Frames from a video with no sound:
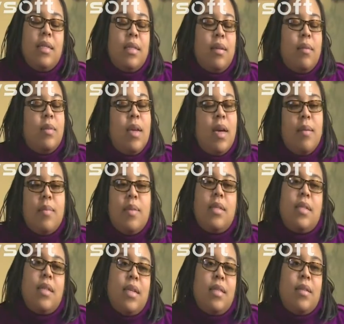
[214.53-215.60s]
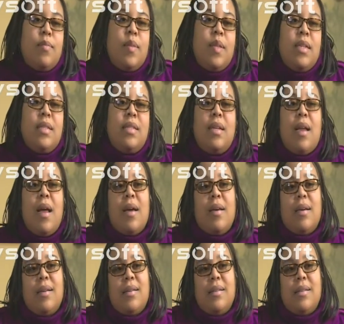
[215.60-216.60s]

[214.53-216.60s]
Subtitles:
Sometimes I say some things that I